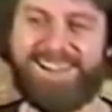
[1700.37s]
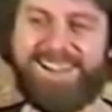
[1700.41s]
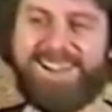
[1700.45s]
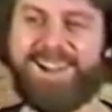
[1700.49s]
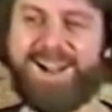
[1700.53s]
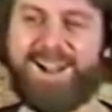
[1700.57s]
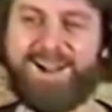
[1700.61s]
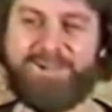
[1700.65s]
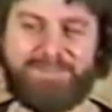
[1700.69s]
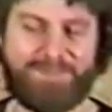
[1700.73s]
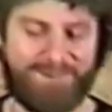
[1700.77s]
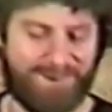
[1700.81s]
In
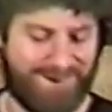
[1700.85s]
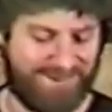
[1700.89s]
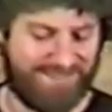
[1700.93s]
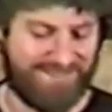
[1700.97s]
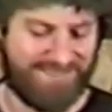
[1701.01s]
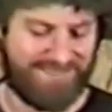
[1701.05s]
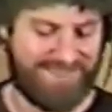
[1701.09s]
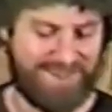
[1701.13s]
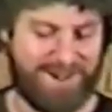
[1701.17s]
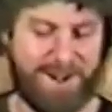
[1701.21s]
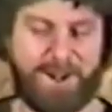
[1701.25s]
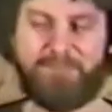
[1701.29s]
our birth,
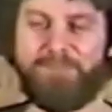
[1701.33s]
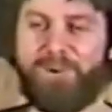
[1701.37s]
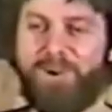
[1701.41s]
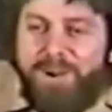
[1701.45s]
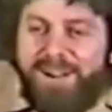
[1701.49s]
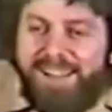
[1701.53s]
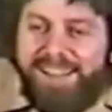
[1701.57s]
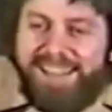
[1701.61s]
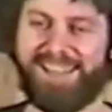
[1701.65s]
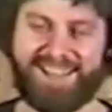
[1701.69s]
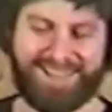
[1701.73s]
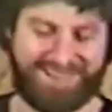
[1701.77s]
in our
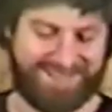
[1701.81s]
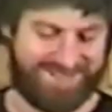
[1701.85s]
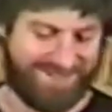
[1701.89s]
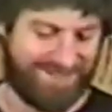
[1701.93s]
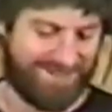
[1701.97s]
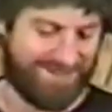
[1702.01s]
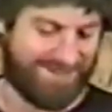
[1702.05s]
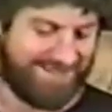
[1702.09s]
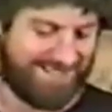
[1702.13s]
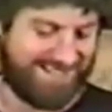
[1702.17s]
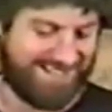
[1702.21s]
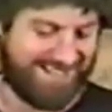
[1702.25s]
born-again
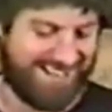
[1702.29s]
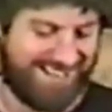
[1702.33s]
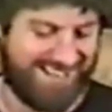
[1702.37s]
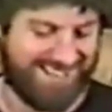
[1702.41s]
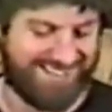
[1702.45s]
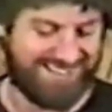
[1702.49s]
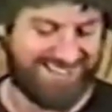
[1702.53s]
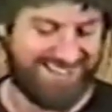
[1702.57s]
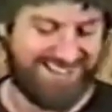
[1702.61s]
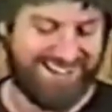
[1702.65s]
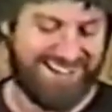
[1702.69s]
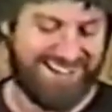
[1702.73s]
suits, yeah.